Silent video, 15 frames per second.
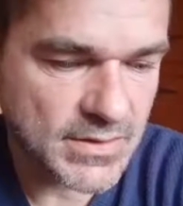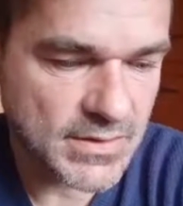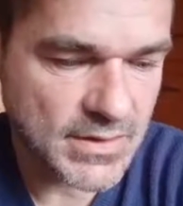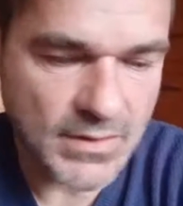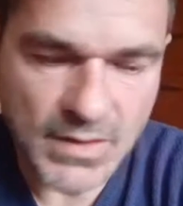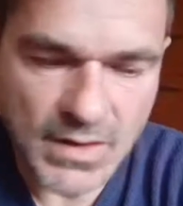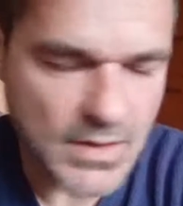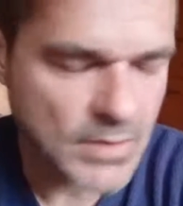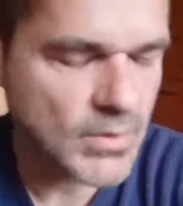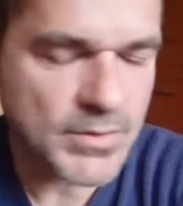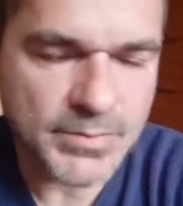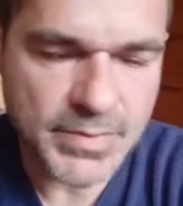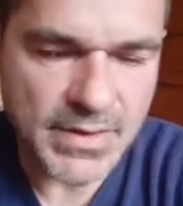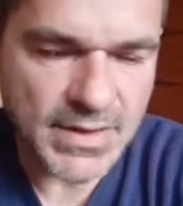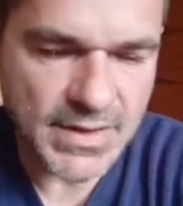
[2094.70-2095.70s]
I
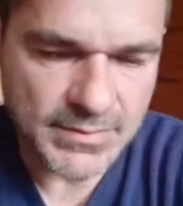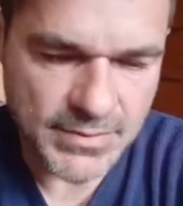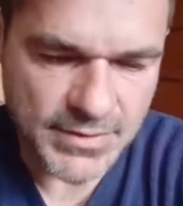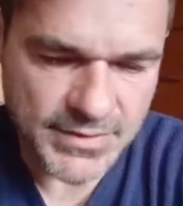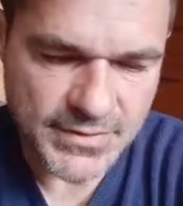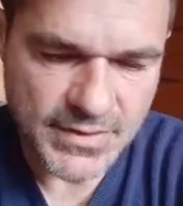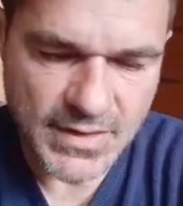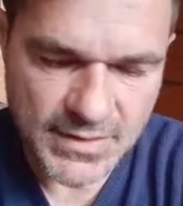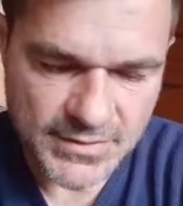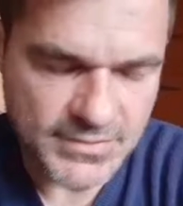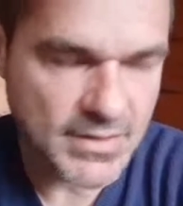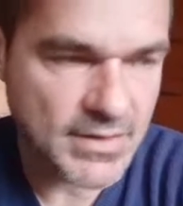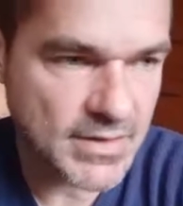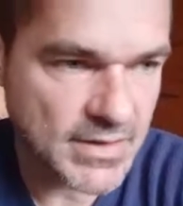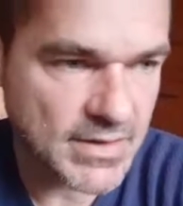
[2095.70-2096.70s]
won't belabor it. I
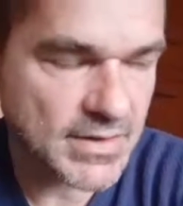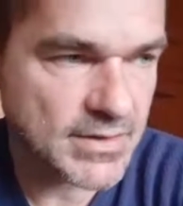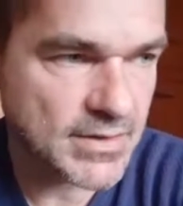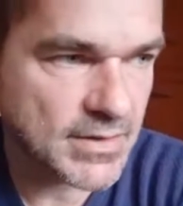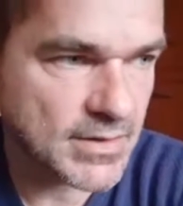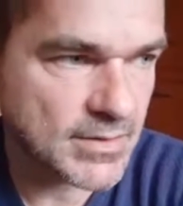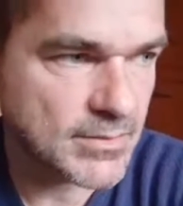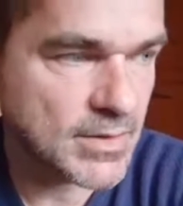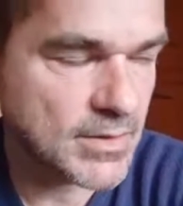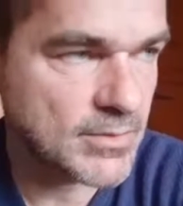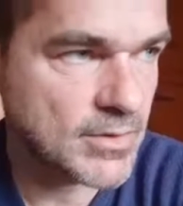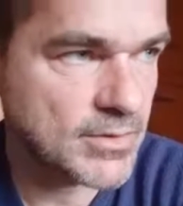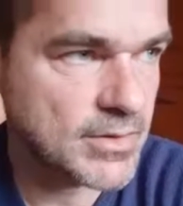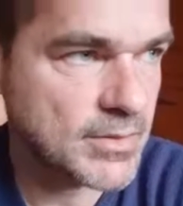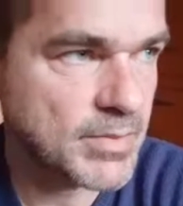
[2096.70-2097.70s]
say again, I'm
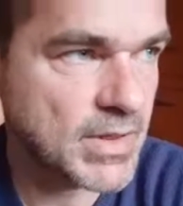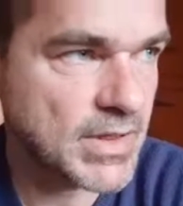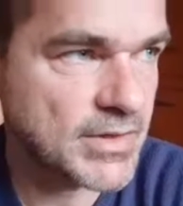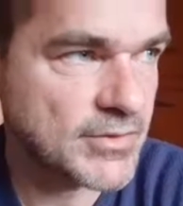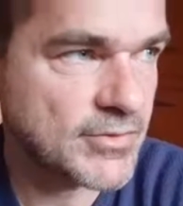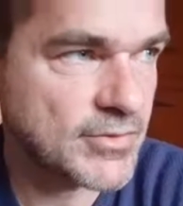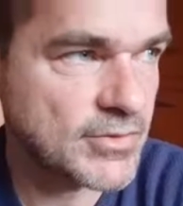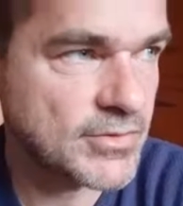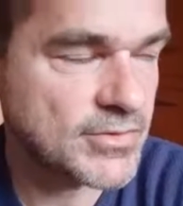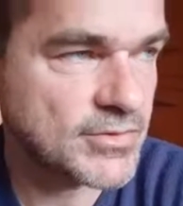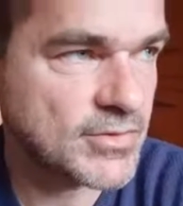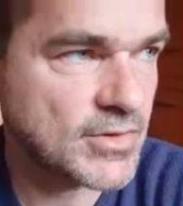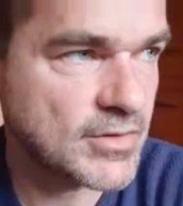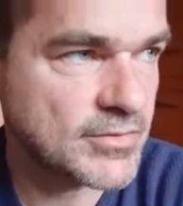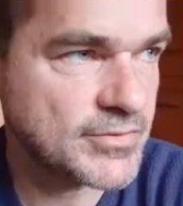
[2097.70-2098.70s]
on the Plain Truth this
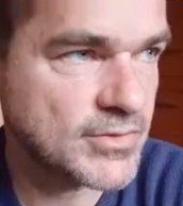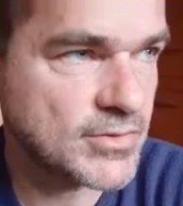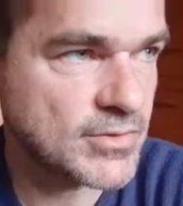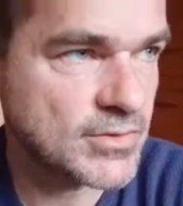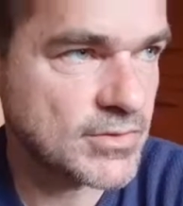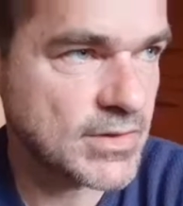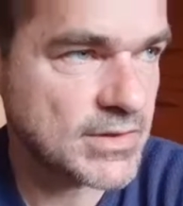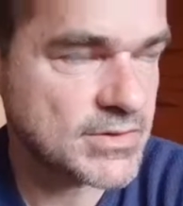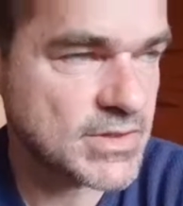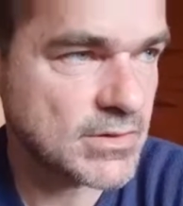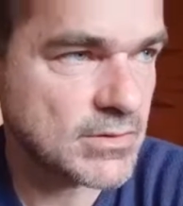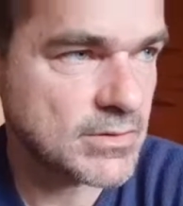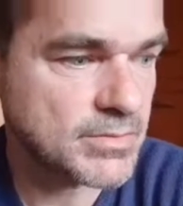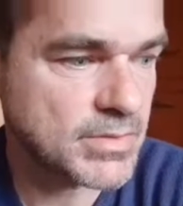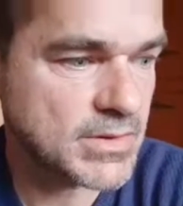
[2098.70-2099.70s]
afternoon, that
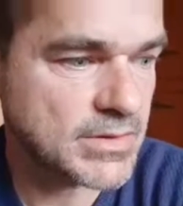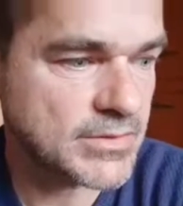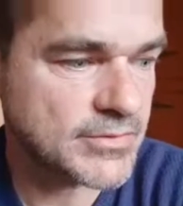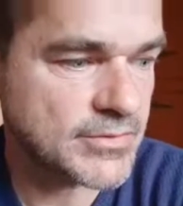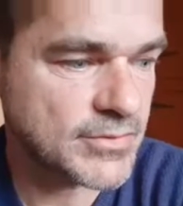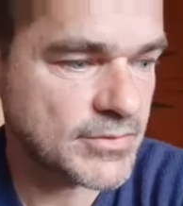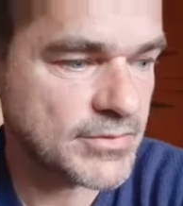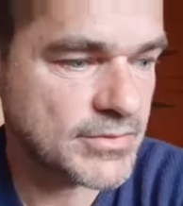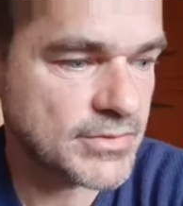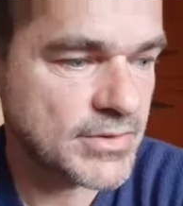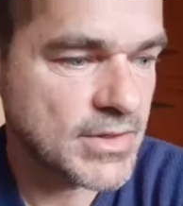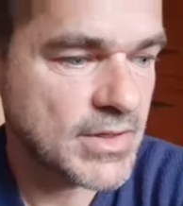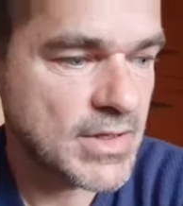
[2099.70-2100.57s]
channel, the Plain Truth.